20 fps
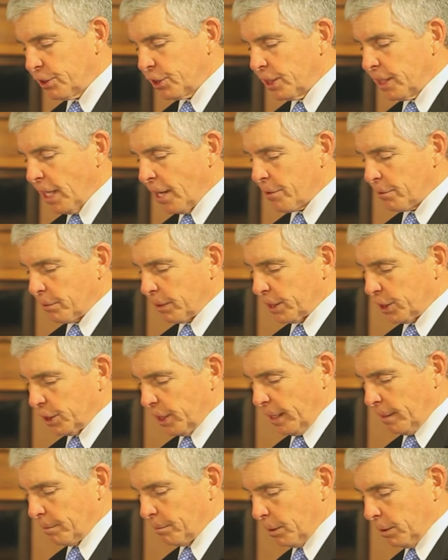Here's another
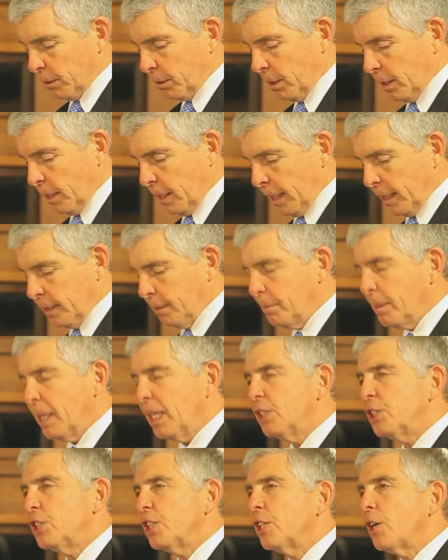example. An
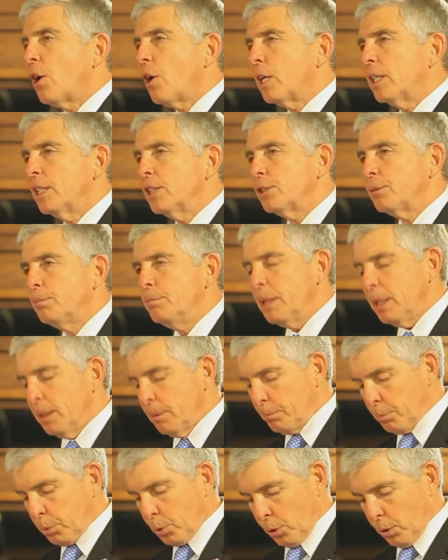amazing artist,
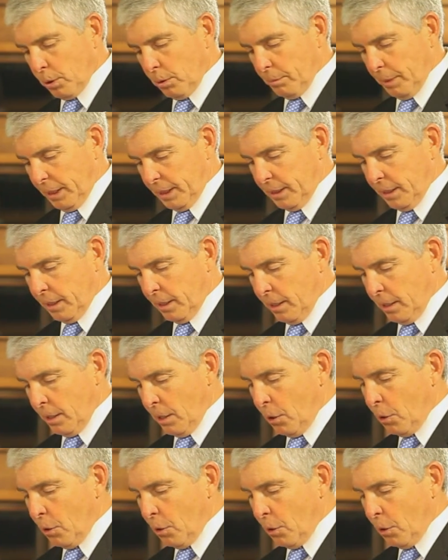Mia Perlman,